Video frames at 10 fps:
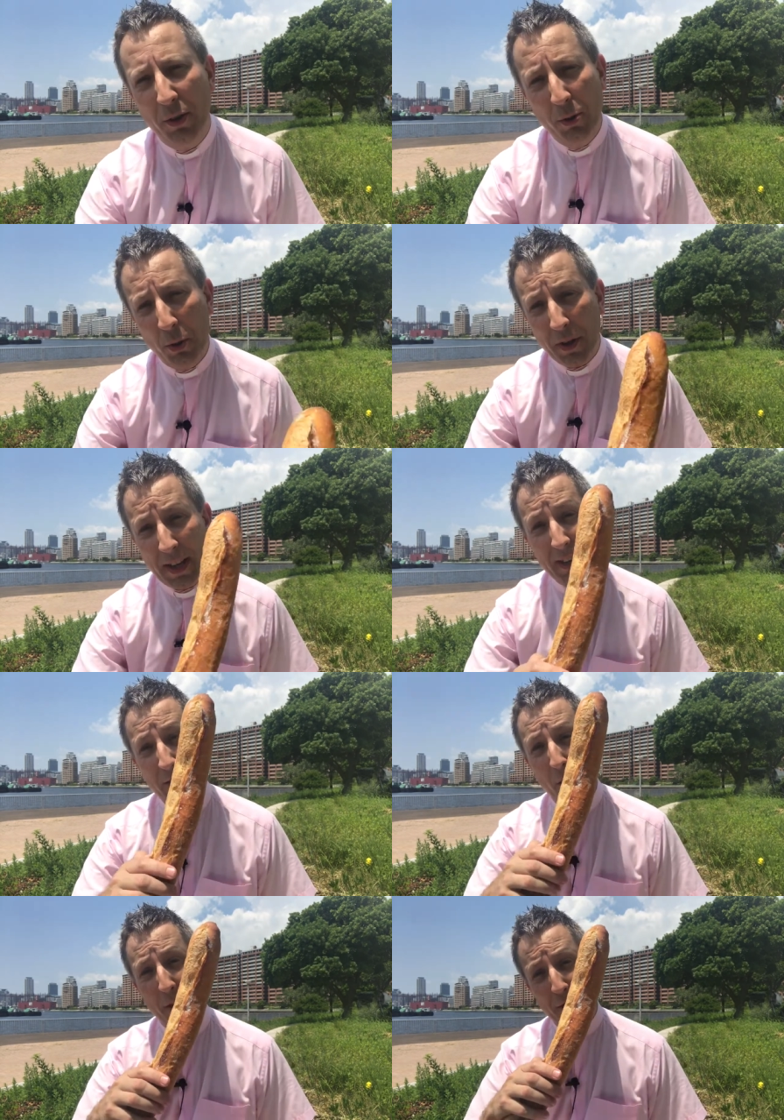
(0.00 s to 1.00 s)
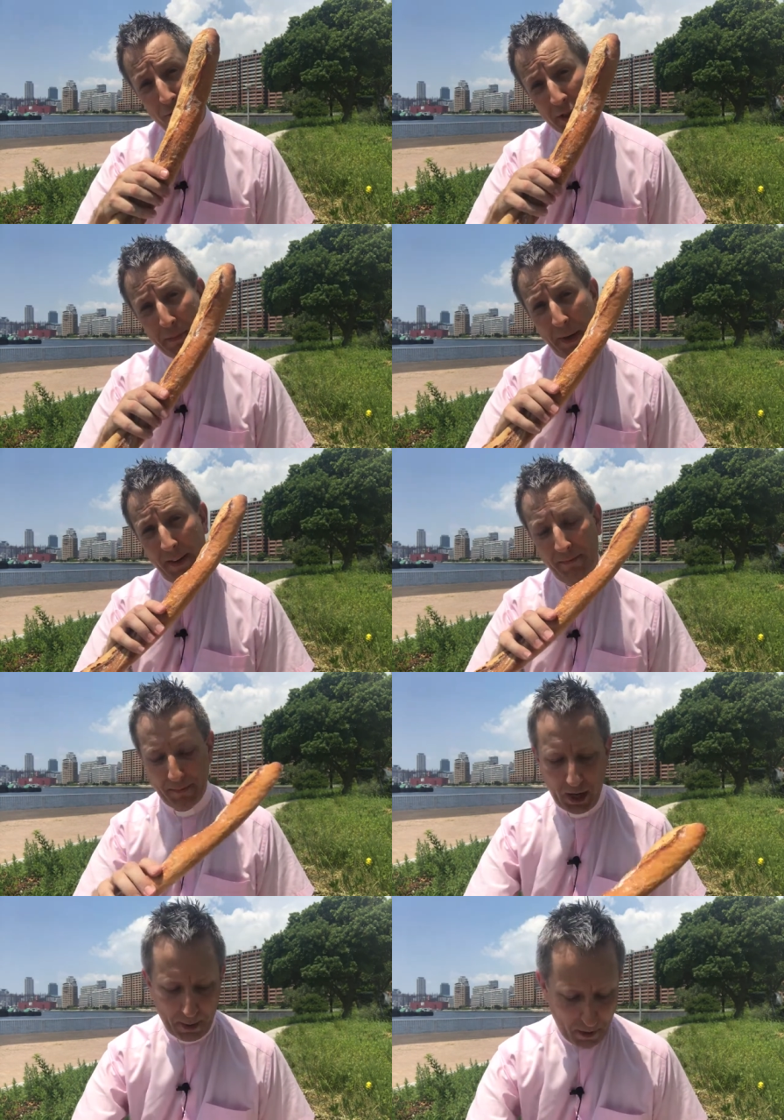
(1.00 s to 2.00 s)
nor that he is long and crispy,
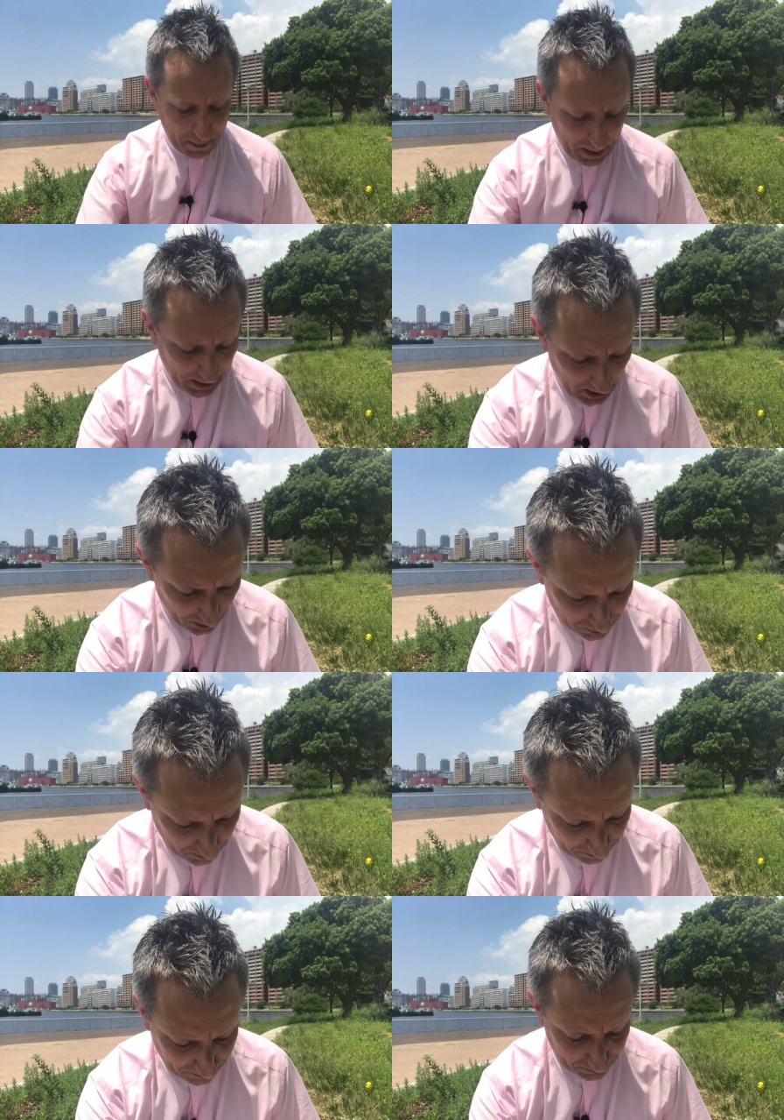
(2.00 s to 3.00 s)
like my baguette.